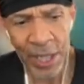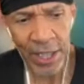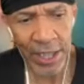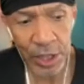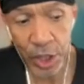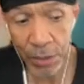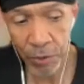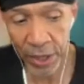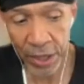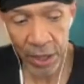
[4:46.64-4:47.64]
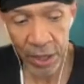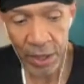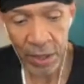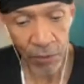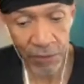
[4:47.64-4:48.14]
And Cheap Trick
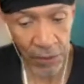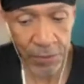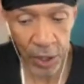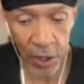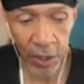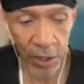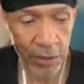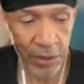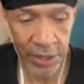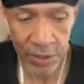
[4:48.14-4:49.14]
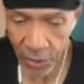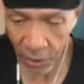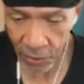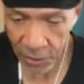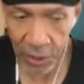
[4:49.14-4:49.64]
were from Chicago. And
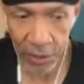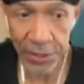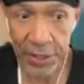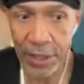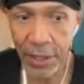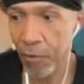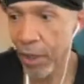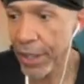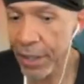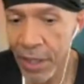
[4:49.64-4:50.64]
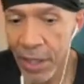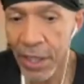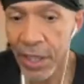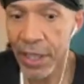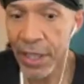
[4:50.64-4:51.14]
so you go see them, right?
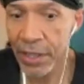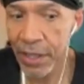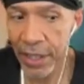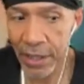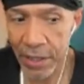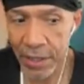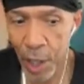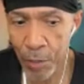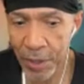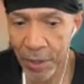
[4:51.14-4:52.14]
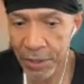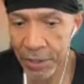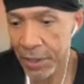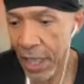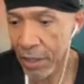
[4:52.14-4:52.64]
It's like Tom Peters
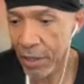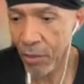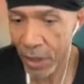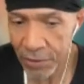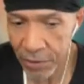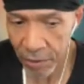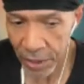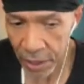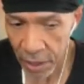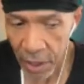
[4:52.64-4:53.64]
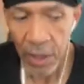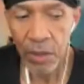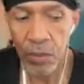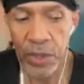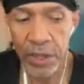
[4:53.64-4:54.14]
has got a 12 string
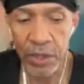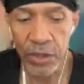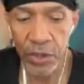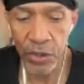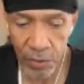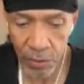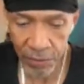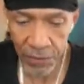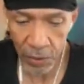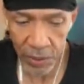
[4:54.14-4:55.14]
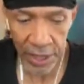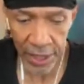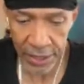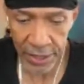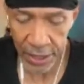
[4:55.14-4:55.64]
with two folded
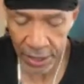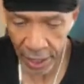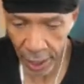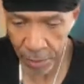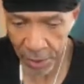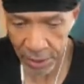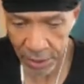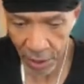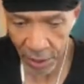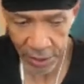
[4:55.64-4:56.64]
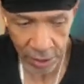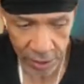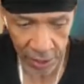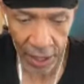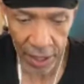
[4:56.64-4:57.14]
18 cabinets on their
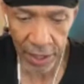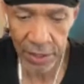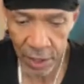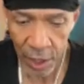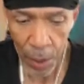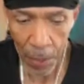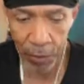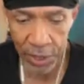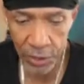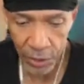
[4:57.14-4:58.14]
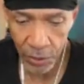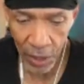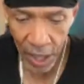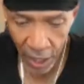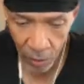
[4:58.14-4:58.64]
sides with two
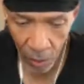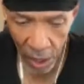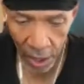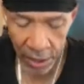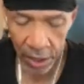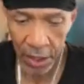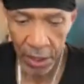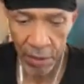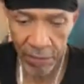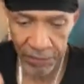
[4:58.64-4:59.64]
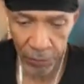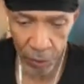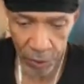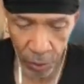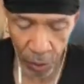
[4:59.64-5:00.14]
high watt
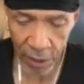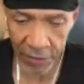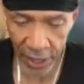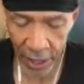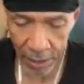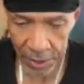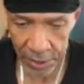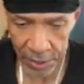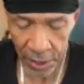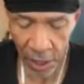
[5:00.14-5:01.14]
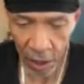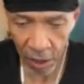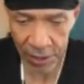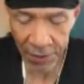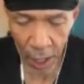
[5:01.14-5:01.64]
412 cabinets
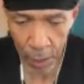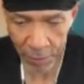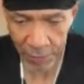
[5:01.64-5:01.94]
on top of